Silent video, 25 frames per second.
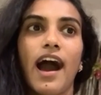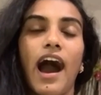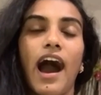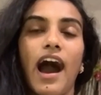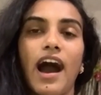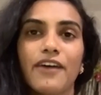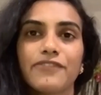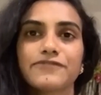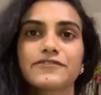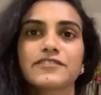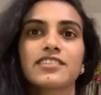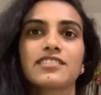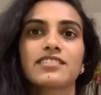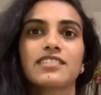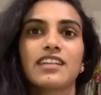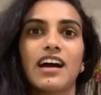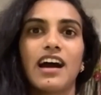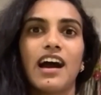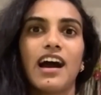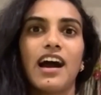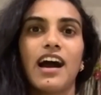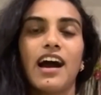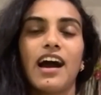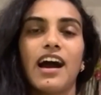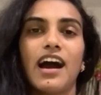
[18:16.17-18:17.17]
after
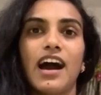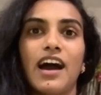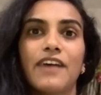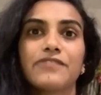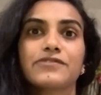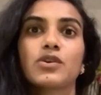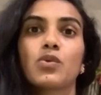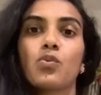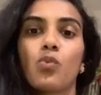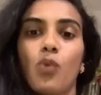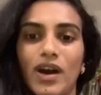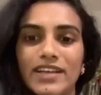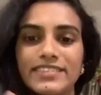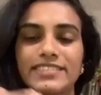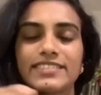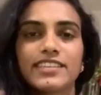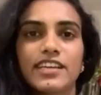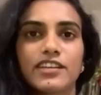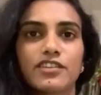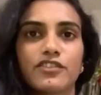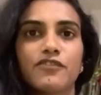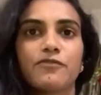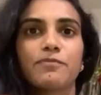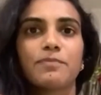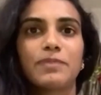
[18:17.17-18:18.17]
one
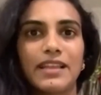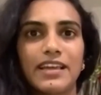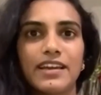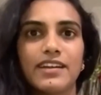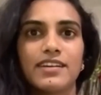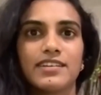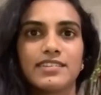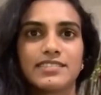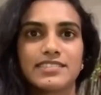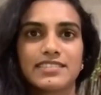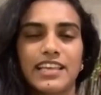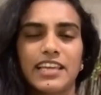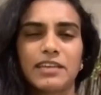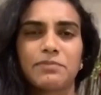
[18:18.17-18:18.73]
set of players,